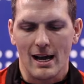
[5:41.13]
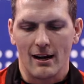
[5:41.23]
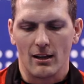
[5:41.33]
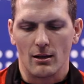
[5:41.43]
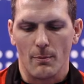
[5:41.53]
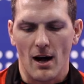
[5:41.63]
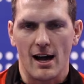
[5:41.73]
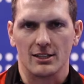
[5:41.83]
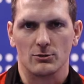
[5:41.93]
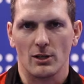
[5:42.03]
out of the
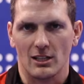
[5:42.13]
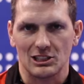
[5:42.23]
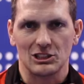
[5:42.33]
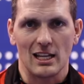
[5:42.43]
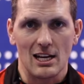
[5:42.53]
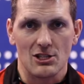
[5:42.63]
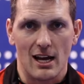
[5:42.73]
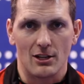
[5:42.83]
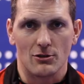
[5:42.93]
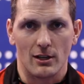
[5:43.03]
box where you can stage
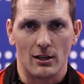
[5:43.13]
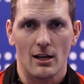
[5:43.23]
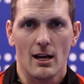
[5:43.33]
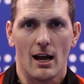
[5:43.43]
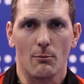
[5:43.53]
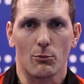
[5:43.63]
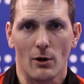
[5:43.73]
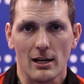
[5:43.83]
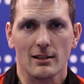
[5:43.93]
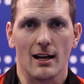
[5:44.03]
that trigger and
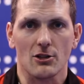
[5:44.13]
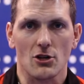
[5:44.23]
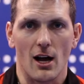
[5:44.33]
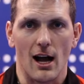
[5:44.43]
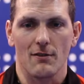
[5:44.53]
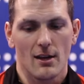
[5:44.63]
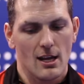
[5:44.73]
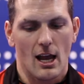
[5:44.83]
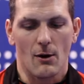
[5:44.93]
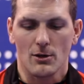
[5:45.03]
break that shot.
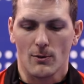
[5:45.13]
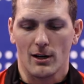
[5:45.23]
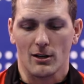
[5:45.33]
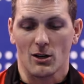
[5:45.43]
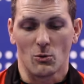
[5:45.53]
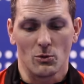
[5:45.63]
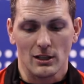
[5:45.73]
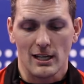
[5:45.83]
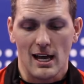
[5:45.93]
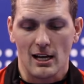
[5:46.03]
And when you wanna go
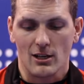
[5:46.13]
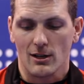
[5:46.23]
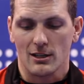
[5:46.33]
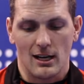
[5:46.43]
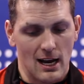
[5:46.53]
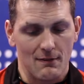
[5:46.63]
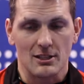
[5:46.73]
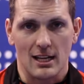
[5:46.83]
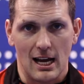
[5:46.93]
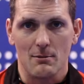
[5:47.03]
really accurate and have the
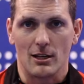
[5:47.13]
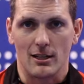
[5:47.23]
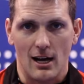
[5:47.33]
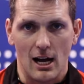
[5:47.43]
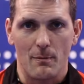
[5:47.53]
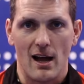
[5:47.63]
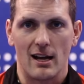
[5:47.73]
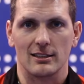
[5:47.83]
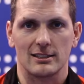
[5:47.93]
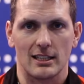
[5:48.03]
time to cock
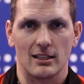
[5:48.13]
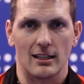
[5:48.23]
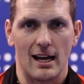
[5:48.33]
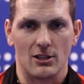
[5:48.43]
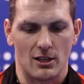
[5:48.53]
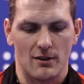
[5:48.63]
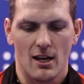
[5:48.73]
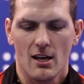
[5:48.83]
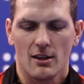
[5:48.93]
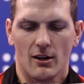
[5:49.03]
back in single action,
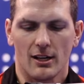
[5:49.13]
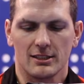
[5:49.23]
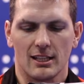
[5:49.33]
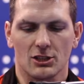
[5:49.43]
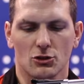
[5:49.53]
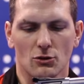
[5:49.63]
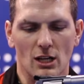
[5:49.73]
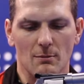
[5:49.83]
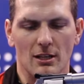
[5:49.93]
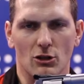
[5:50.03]
there is an
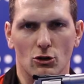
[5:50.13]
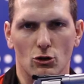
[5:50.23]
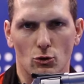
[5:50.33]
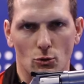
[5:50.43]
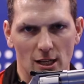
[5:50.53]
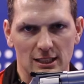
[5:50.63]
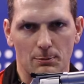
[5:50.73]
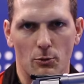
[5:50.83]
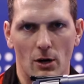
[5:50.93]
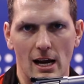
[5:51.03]
extremely crisp
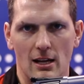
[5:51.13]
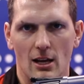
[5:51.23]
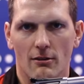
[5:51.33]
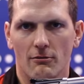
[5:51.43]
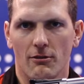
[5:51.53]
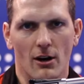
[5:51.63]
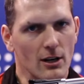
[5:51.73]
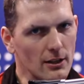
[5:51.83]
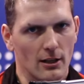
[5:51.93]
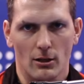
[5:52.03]
break,
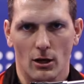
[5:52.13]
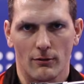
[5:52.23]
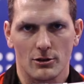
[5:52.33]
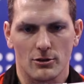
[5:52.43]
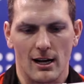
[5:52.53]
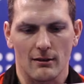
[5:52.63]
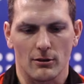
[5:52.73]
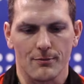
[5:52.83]
very little over travel.